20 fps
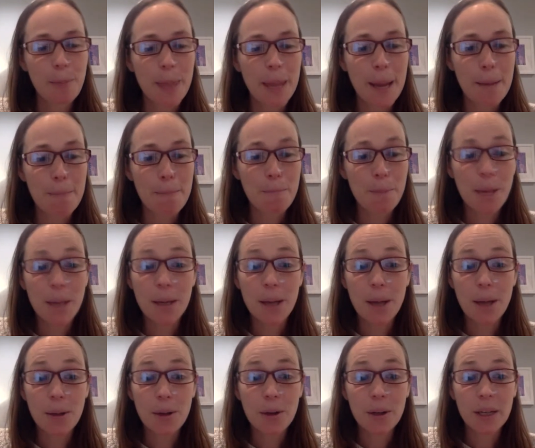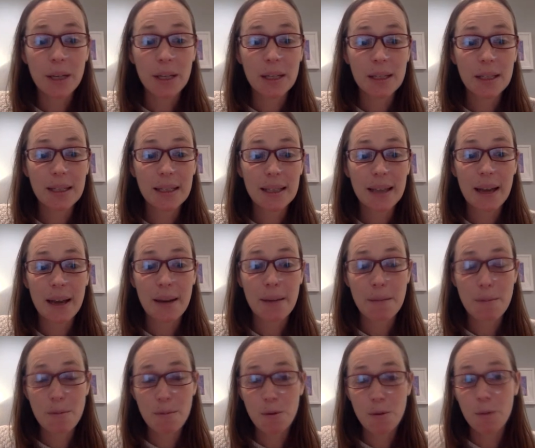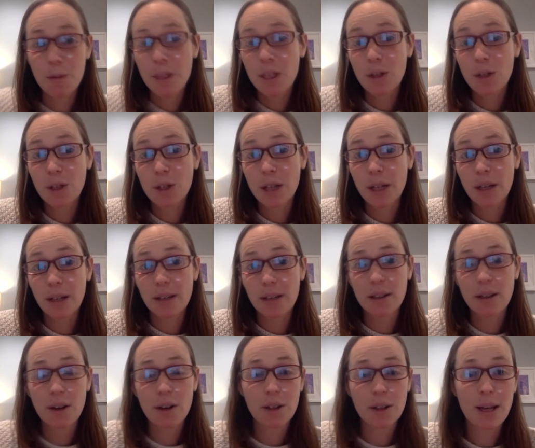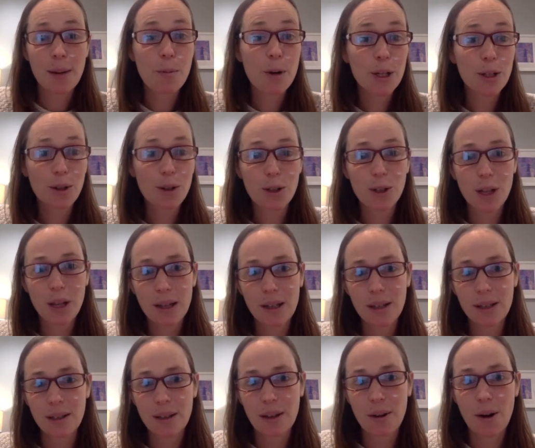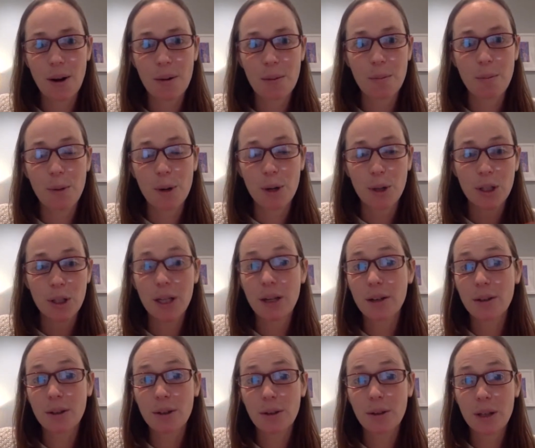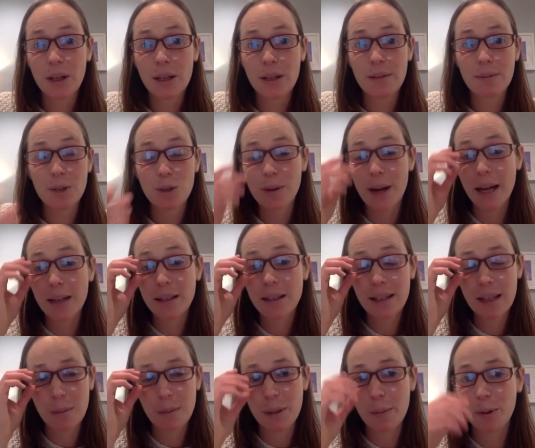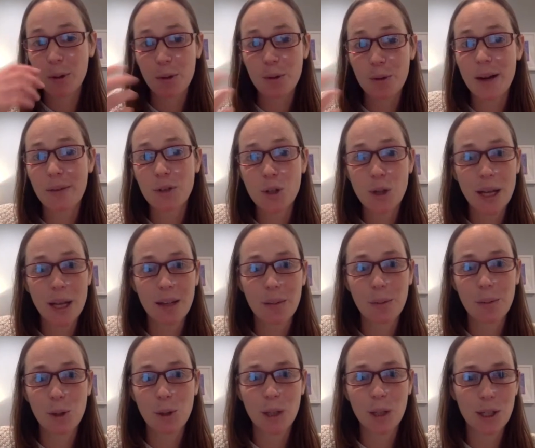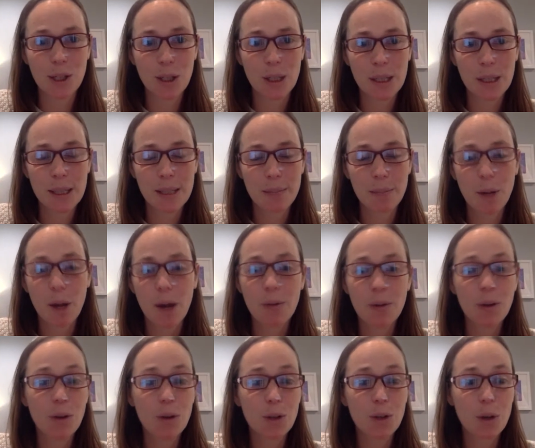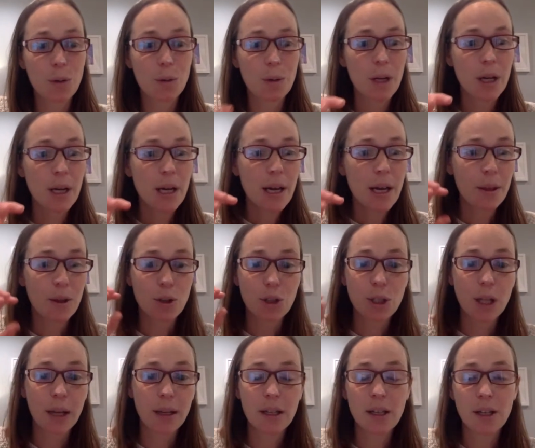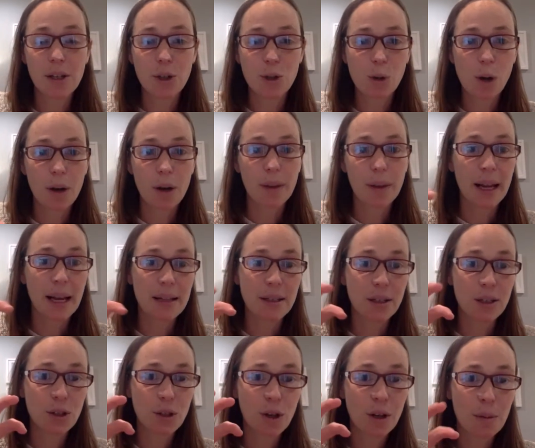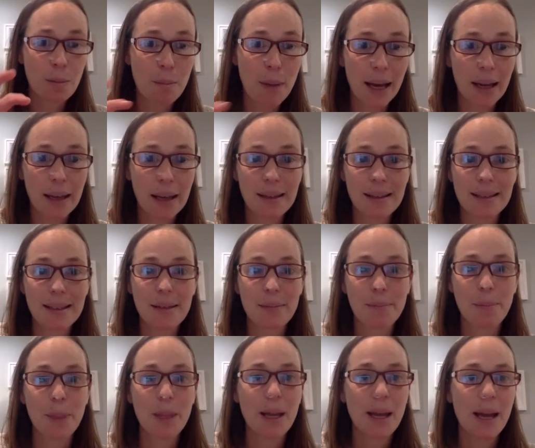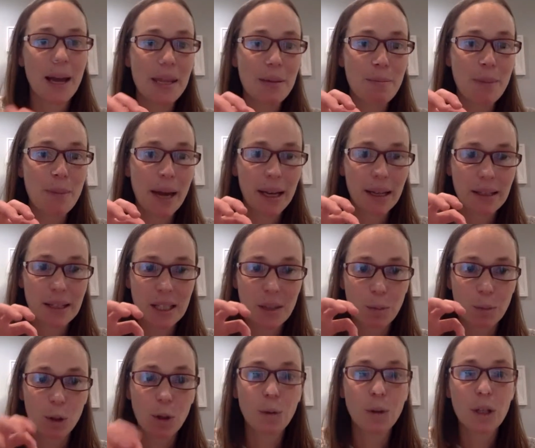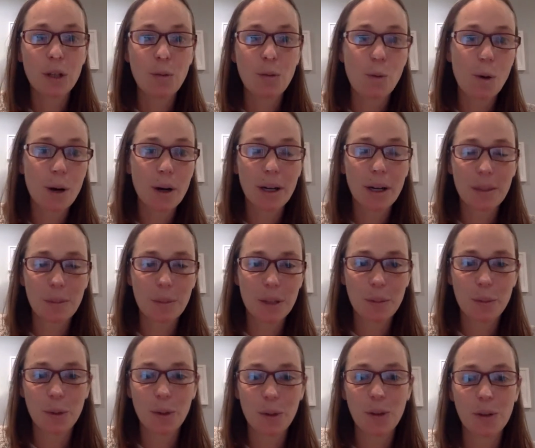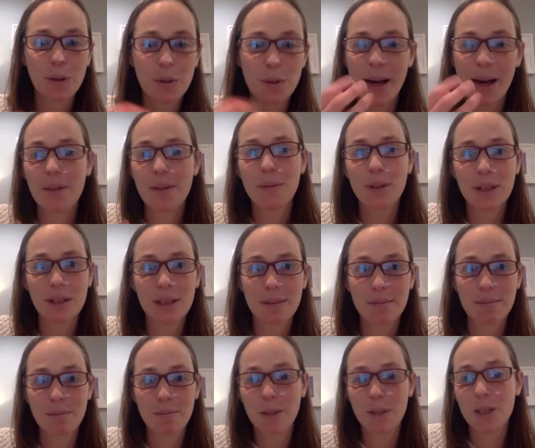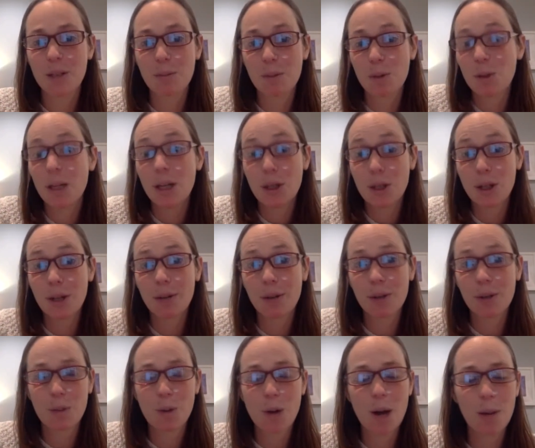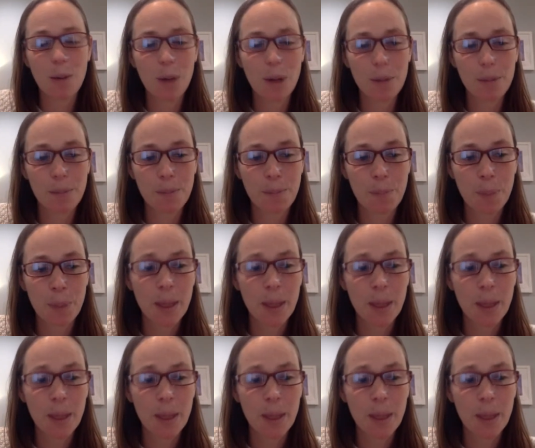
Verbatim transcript: Um, another is uh, for research studies. There are some research studies that are particularly directed at people who have genetic mutations. Often those are they're studying a drug that has a certain mechanism, and the mechanism will only work in people who have this this mutation, this problem.